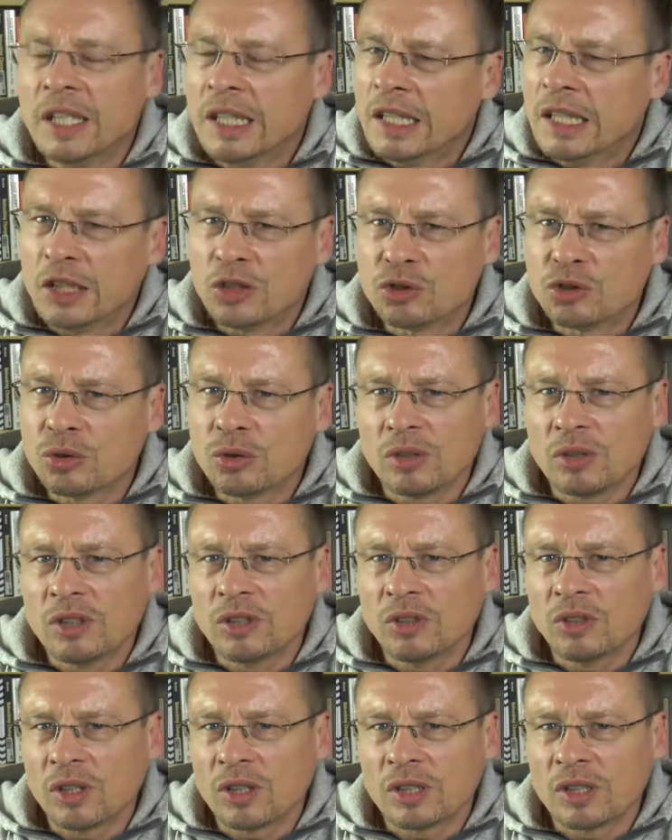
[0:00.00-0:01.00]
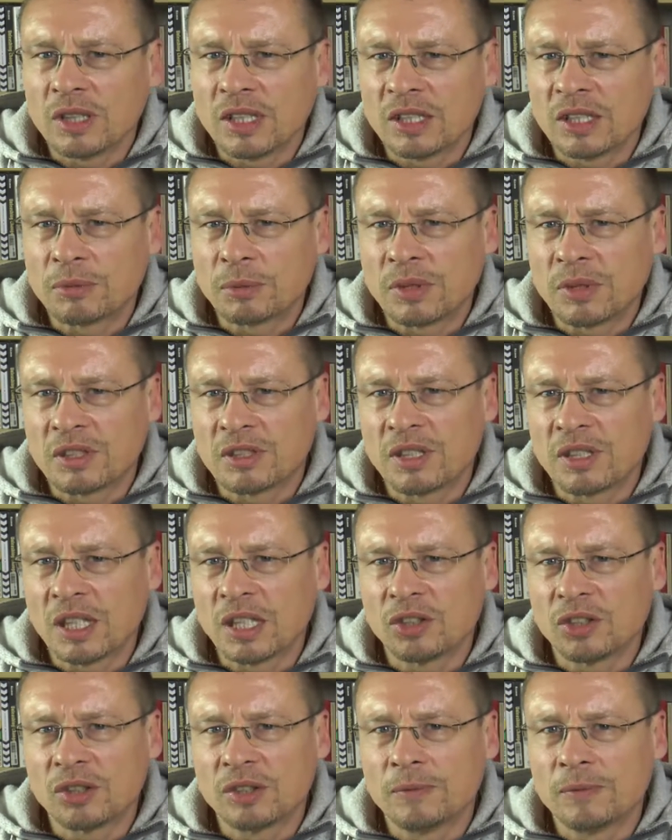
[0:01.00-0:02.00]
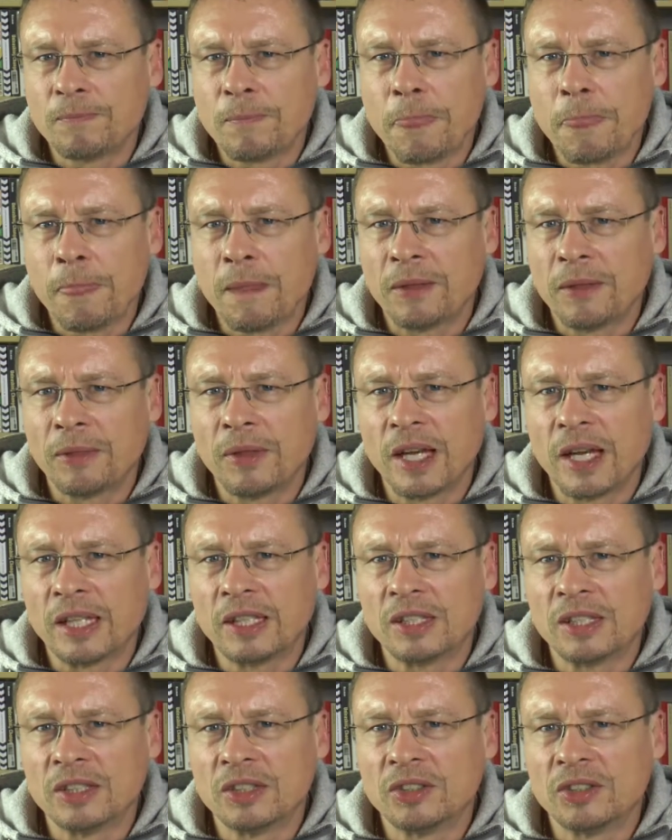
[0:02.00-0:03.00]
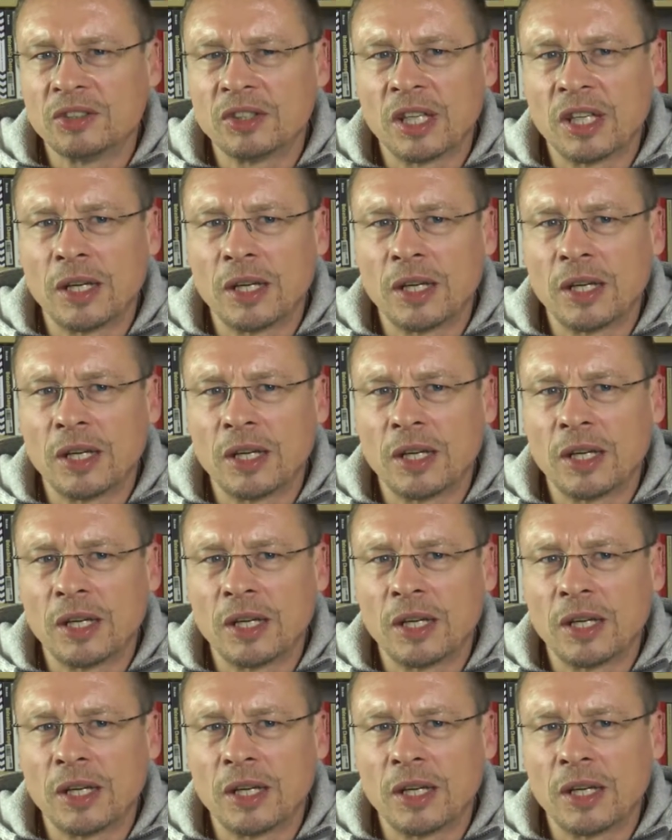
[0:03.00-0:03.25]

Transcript: it's certainly not an expectation that is